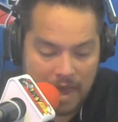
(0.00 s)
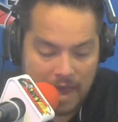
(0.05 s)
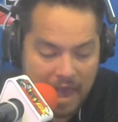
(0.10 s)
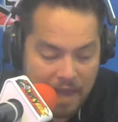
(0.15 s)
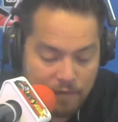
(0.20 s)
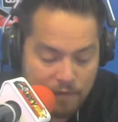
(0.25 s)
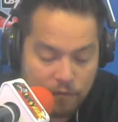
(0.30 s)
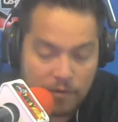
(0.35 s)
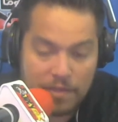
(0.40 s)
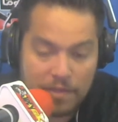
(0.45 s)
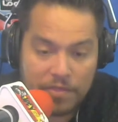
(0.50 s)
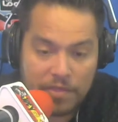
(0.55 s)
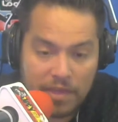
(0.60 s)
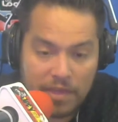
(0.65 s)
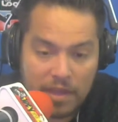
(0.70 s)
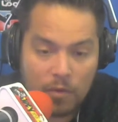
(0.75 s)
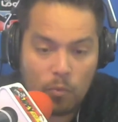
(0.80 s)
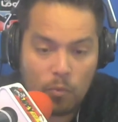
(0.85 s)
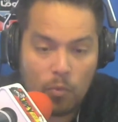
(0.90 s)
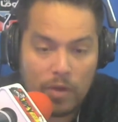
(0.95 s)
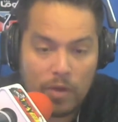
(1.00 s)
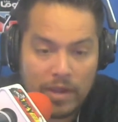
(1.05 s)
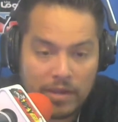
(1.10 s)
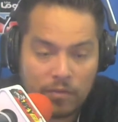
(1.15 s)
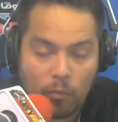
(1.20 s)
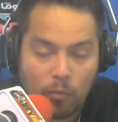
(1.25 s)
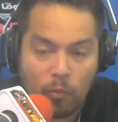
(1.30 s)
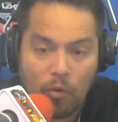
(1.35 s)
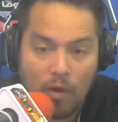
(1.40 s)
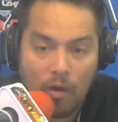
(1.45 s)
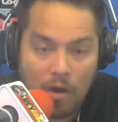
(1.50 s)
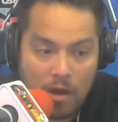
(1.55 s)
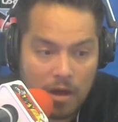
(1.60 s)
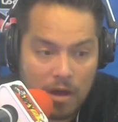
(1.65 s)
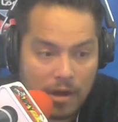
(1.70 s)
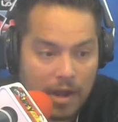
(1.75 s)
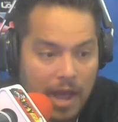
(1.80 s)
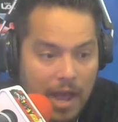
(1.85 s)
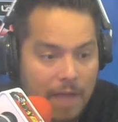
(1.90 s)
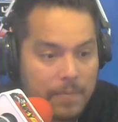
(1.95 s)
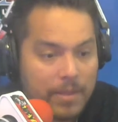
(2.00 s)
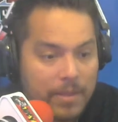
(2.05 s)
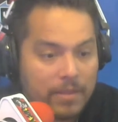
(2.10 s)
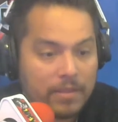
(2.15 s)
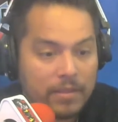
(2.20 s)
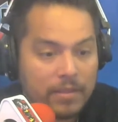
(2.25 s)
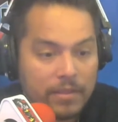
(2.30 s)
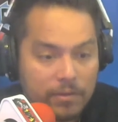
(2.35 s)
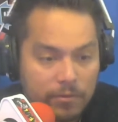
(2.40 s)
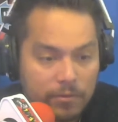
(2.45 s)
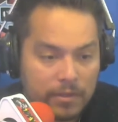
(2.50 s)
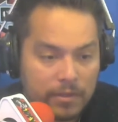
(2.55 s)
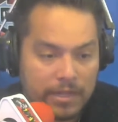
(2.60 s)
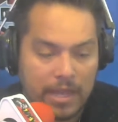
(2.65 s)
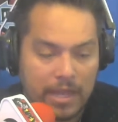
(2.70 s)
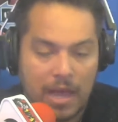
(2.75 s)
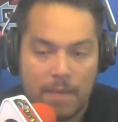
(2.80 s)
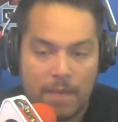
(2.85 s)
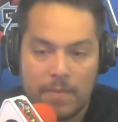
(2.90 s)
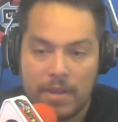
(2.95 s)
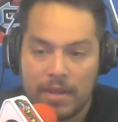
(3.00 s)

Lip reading: Everything went wrong. I mean, literally.